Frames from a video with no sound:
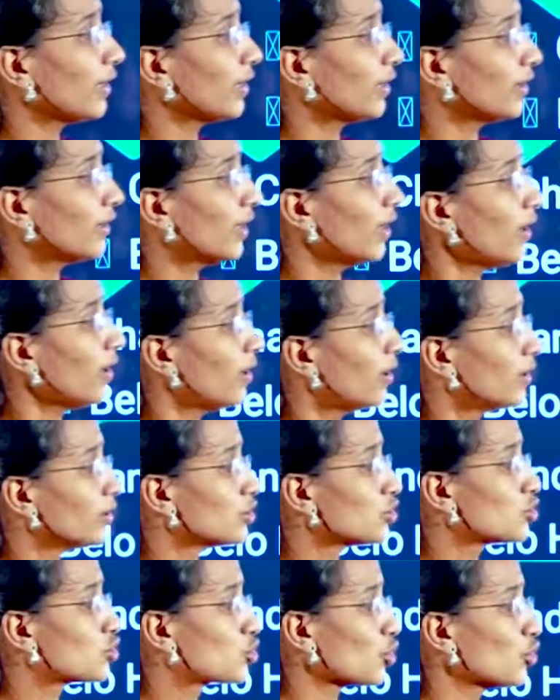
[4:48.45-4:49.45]
in the
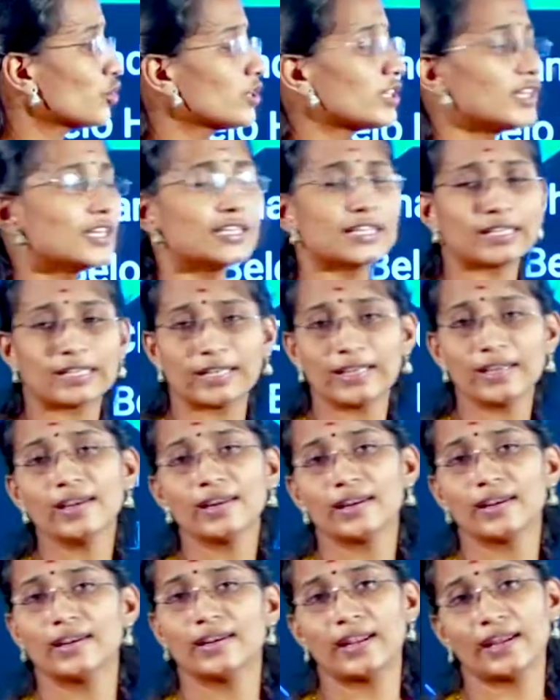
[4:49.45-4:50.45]
20 degree
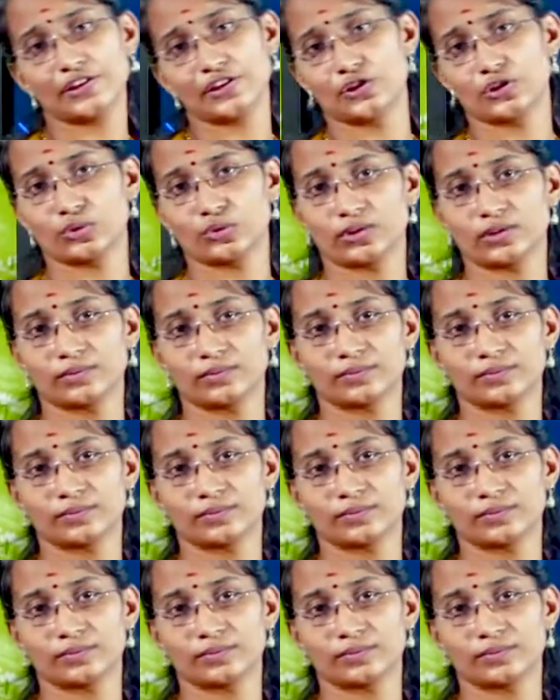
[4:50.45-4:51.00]
latitude.